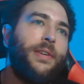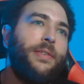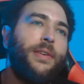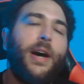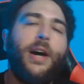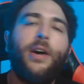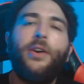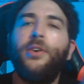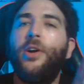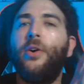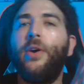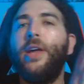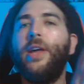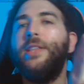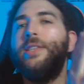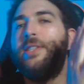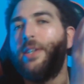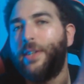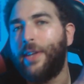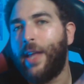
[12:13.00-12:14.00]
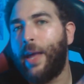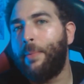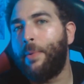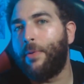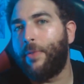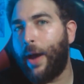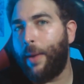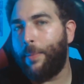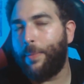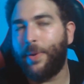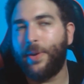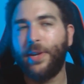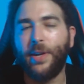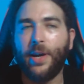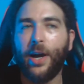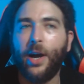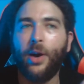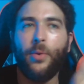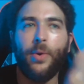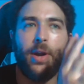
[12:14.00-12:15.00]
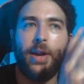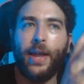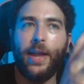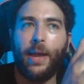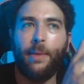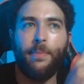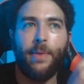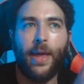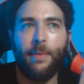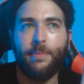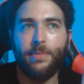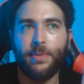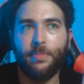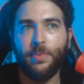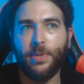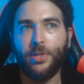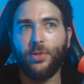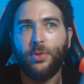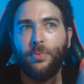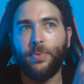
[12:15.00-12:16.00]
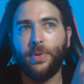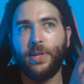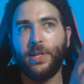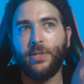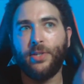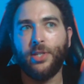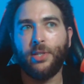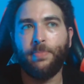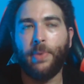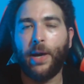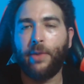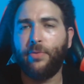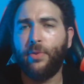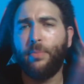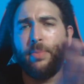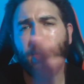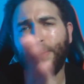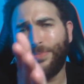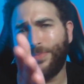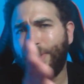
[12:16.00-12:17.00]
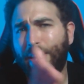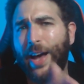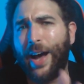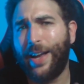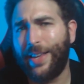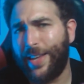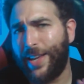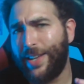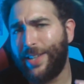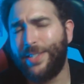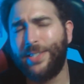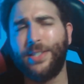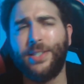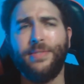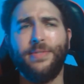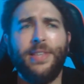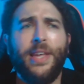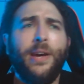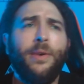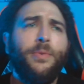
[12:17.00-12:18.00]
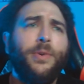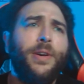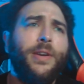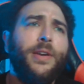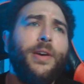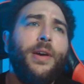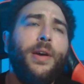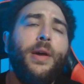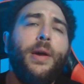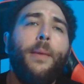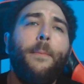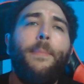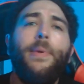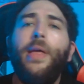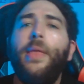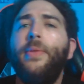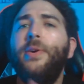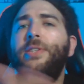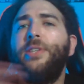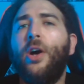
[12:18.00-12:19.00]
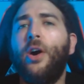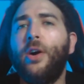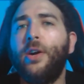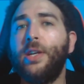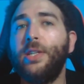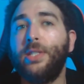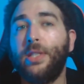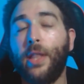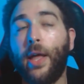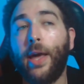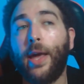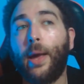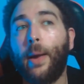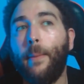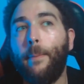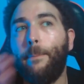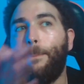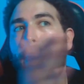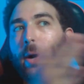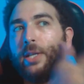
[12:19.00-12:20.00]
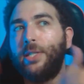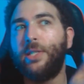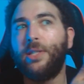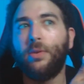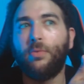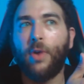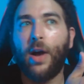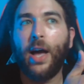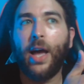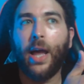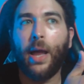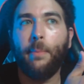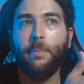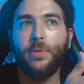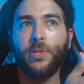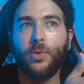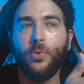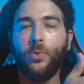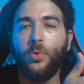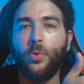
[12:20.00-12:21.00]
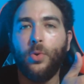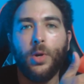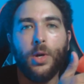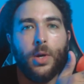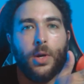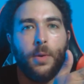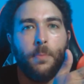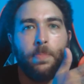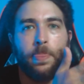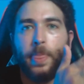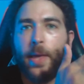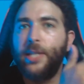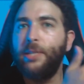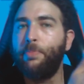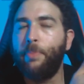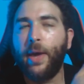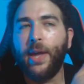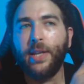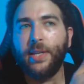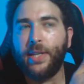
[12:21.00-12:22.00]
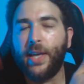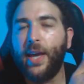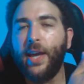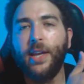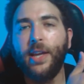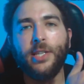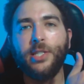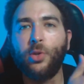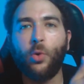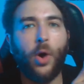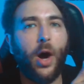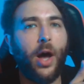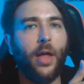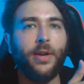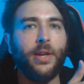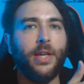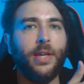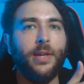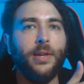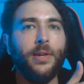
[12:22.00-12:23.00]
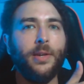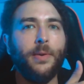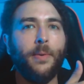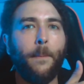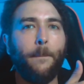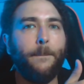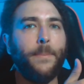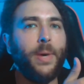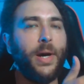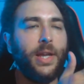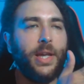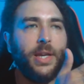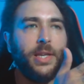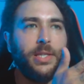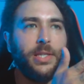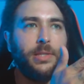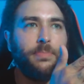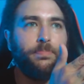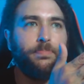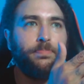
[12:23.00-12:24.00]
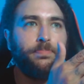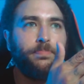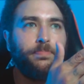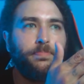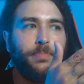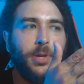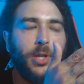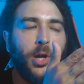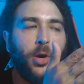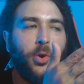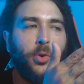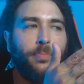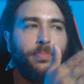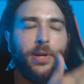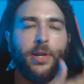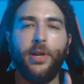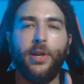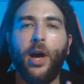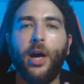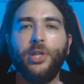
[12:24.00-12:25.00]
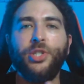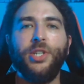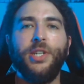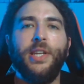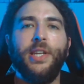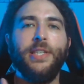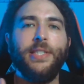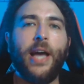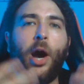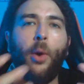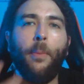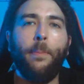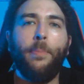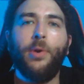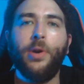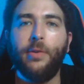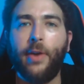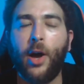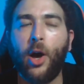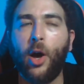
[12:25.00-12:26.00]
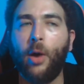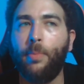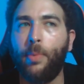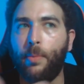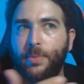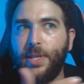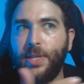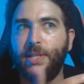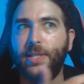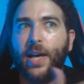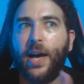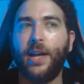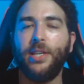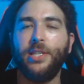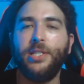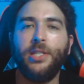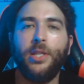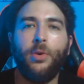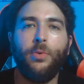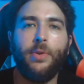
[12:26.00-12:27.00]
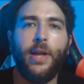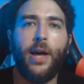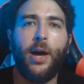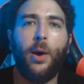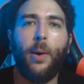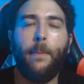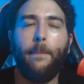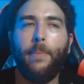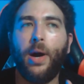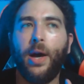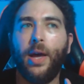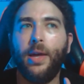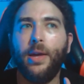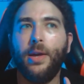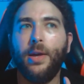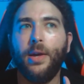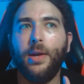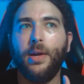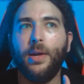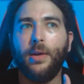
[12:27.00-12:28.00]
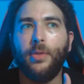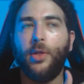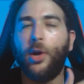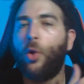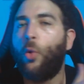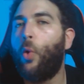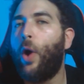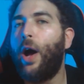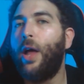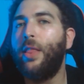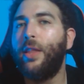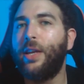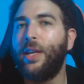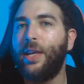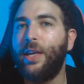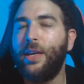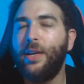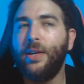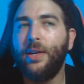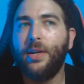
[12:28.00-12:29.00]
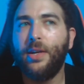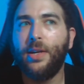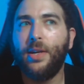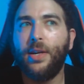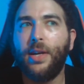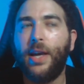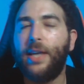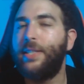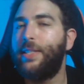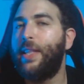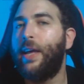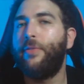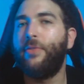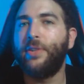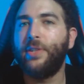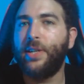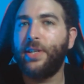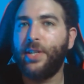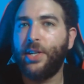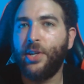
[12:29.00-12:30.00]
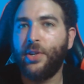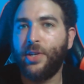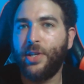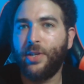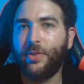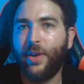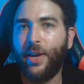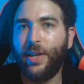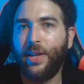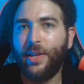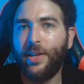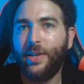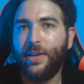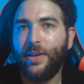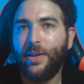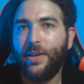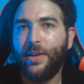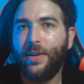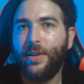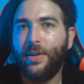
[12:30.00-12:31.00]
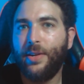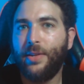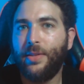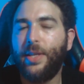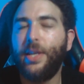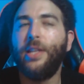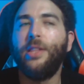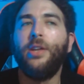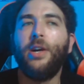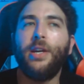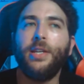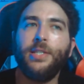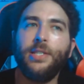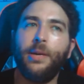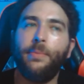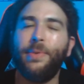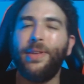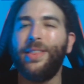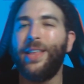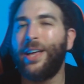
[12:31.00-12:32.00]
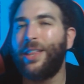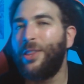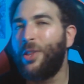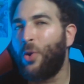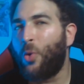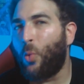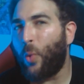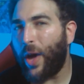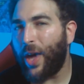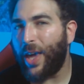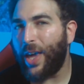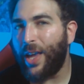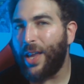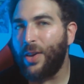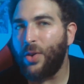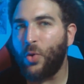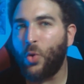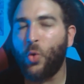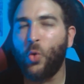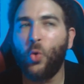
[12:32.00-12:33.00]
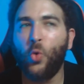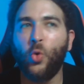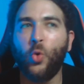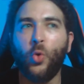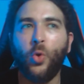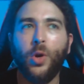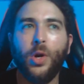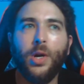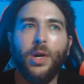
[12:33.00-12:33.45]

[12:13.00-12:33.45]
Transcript: don't know, insert name a rapper here. I don't want to name names and be super disrespectful, but Kanye deserves that one. But then there's artists like Busta Rhymes who has maintained his quality, but his, you know, production, his output of albums has kind of slowed down, but the quality has never deteriorated. Then you look at somebody like Lil Wayne, who